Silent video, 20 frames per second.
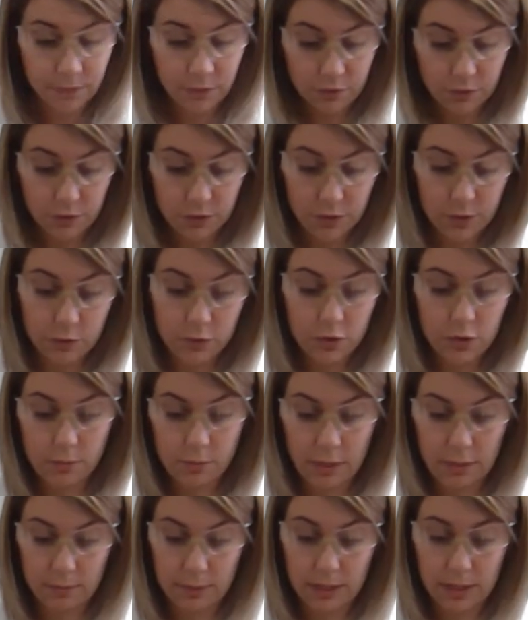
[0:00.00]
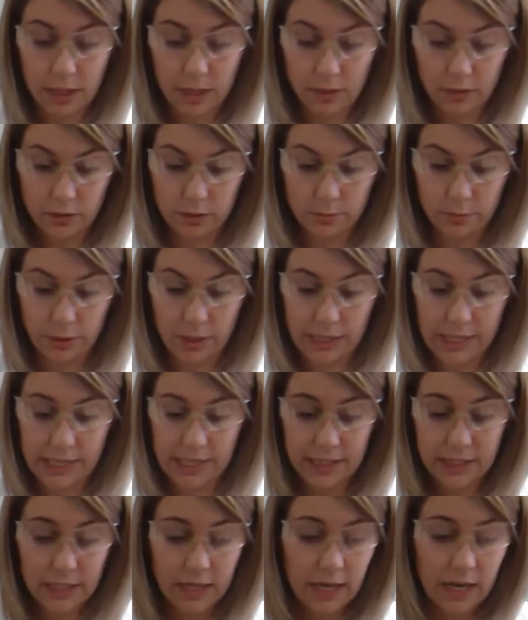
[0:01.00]
For those who may be
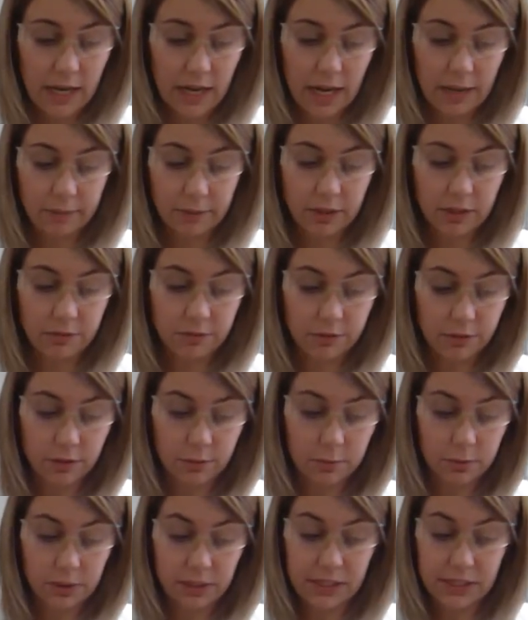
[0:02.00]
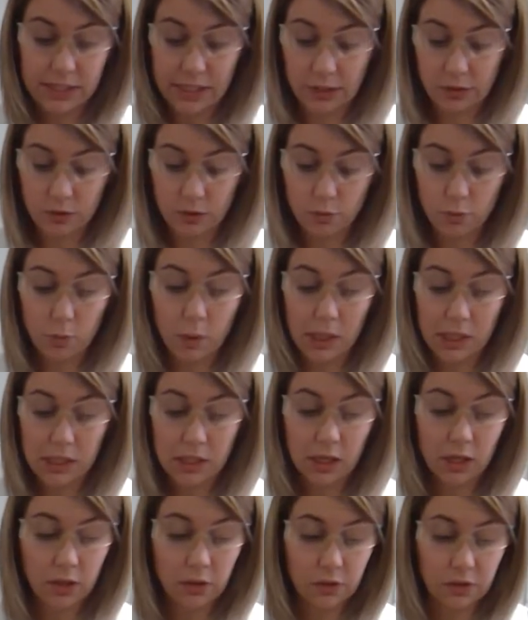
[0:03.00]
colorblind, I'm going to verbally tell you what
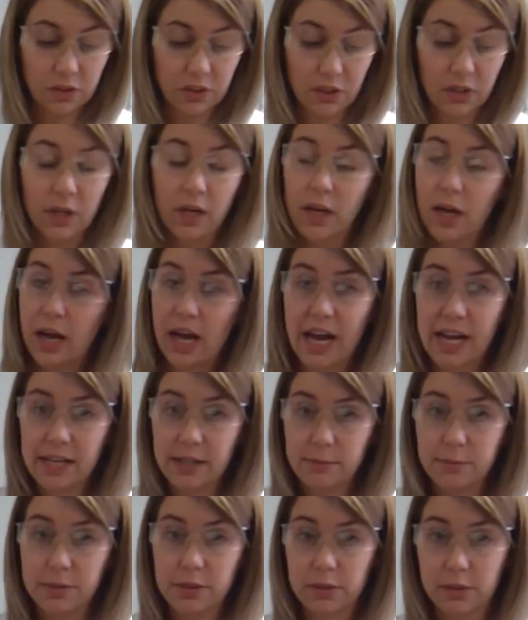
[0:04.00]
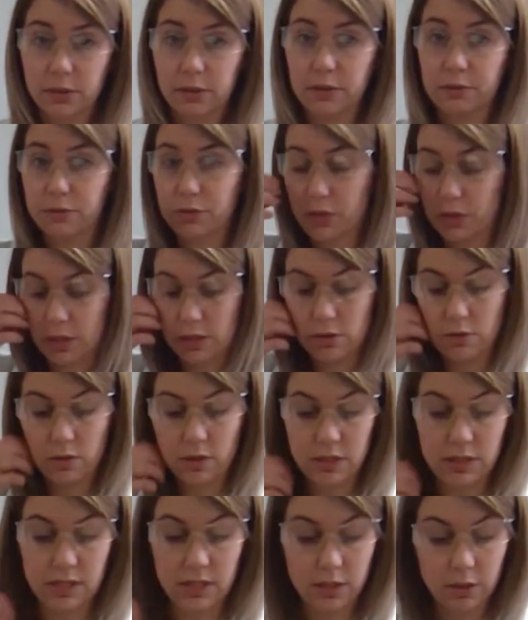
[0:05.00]
color I observe so that you
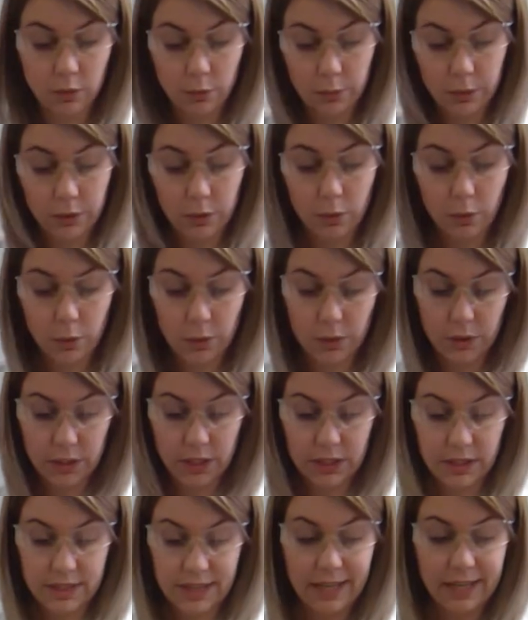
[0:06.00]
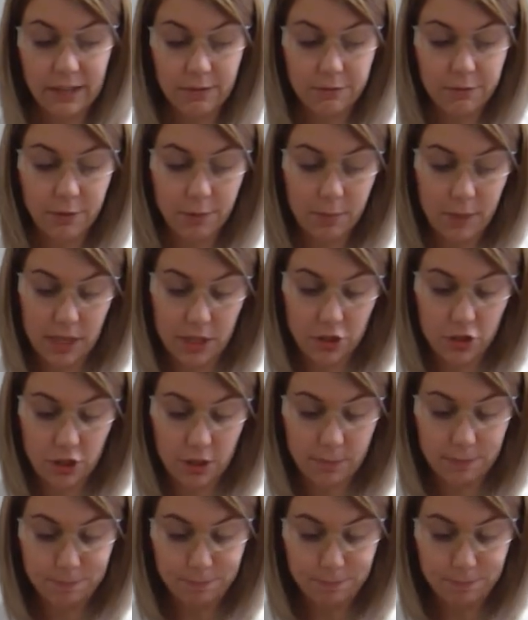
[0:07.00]
can still record that information.